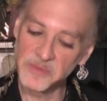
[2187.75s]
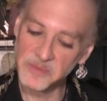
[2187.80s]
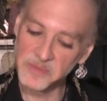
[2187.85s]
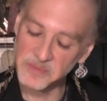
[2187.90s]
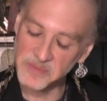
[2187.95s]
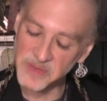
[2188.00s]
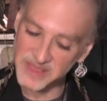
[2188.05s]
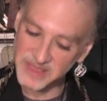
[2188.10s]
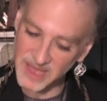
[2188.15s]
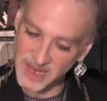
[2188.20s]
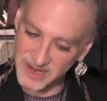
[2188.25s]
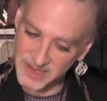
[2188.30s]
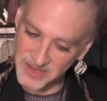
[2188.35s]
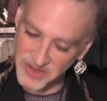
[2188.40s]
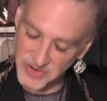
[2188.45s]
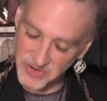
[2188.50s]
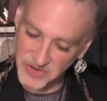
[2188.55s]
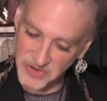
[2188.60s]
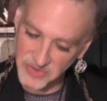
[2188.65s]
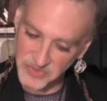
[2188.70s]
But then in
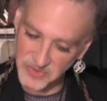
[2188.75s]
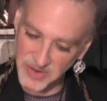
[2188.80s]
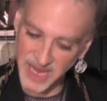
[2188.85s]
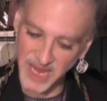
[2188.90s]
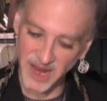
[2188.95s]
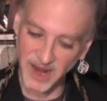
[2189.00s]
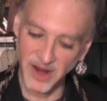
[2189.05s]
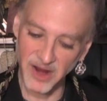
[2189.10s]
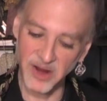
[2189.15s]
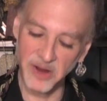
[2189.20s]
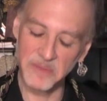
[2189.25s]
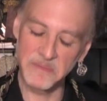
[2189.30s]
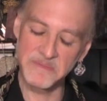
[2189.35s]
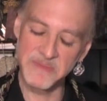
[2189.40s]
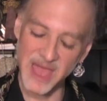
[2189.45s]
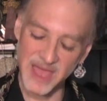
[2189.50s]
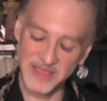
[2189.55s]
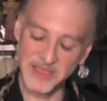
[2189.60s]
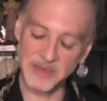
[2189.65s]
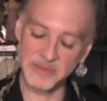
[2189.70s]
their career,
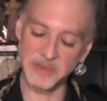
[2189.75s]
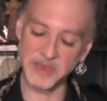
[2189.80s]
may they